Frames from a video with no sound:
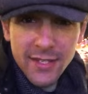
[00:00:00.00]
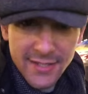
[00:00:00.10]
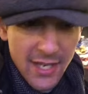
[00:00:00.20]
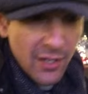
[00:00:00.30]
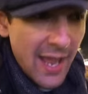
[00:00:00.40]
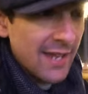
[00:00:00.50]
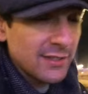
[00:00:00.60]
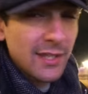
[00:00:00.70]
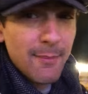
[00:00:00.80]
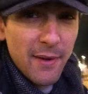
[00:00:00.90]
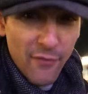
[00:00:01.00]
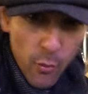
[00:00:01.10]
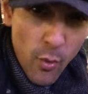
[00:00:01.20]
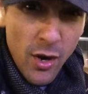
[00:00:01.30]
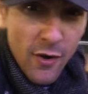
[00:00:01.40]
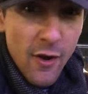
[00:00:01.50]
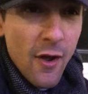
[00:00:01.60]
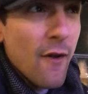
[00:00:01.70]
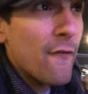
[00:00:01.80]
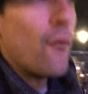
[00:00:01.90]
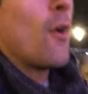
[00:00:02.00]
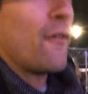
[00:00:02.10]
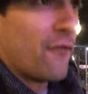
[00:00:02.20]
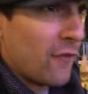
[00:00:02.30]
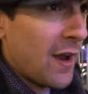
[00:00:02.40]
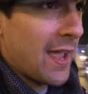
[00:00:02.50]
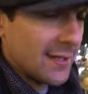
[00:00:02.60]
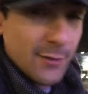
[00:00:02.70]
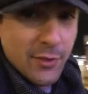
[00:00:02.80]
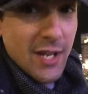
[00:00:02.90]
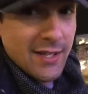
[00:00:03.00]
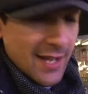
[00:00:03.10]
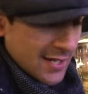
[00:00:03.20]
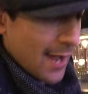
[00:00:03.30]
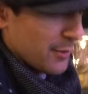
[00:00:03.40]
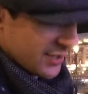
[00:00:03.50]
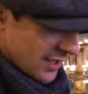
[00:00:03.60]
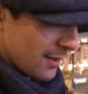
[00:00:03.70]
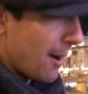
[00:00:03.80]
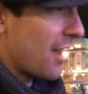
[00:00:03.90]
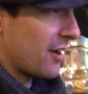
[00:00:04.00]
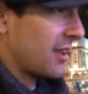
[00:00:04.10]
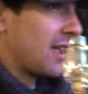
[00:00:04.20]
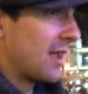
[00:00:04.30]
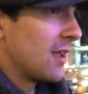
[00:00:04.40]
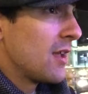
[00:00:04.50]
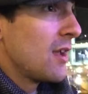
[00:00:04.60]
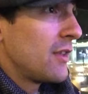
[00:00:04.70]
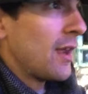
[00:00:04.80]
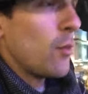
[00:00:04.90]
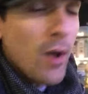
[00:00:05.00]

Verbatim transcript: single-handedly, but if it weren't for France, which at that time was still a monarchy, there